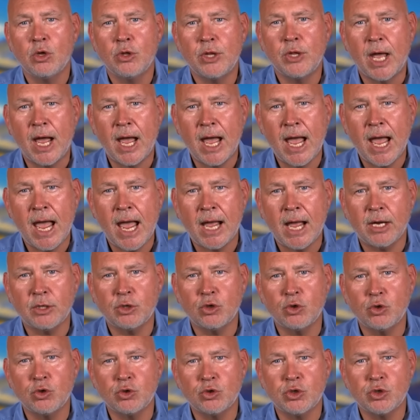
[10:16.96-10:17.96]
The
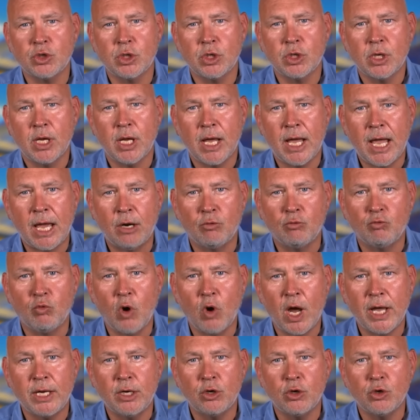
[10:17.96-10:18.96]
actors and
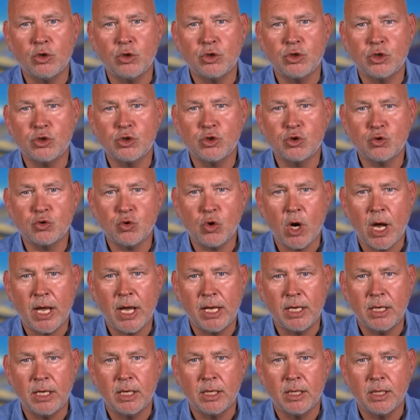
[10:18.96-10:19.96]
writers
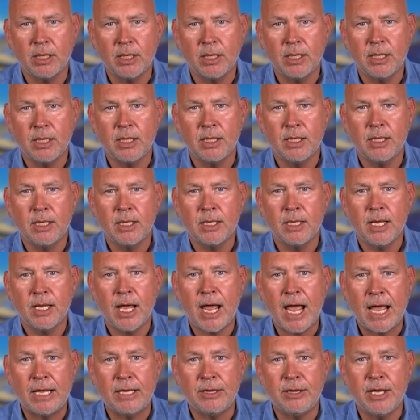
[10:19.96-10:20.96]
strike
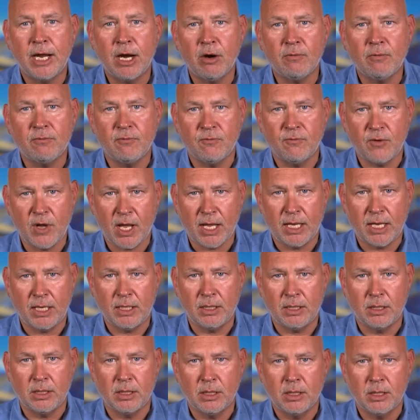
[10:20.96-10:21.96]
and their
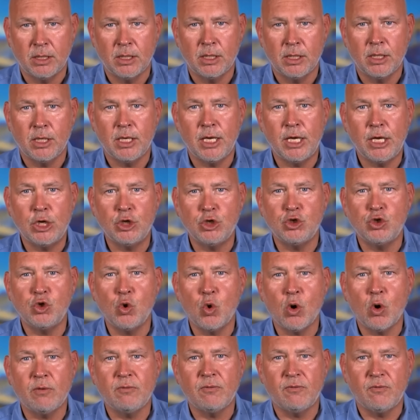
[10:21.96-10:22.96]
fight is
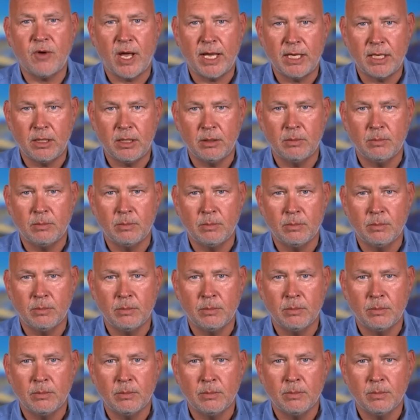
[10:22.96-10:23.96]
your fight.
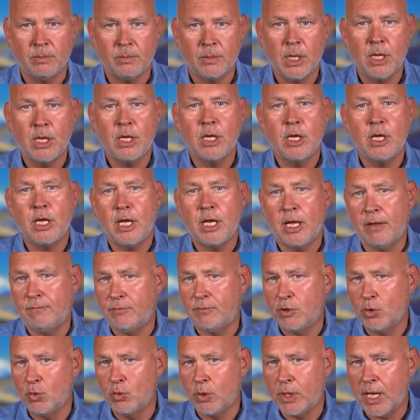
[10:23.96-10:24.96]
If
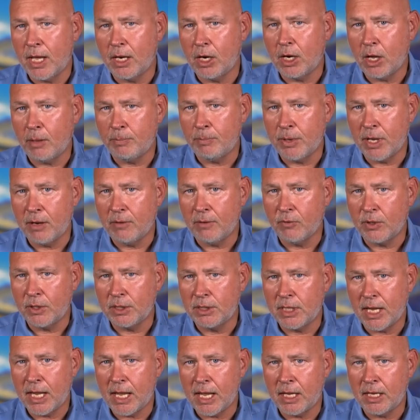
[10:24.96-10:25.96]
you get up every
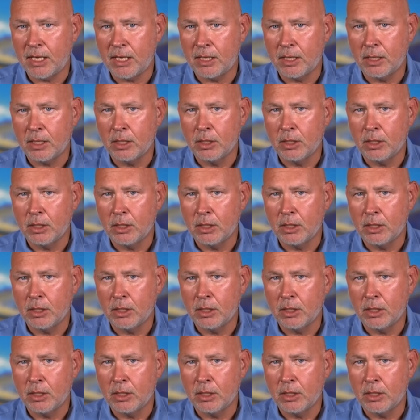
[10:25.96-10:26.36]
day,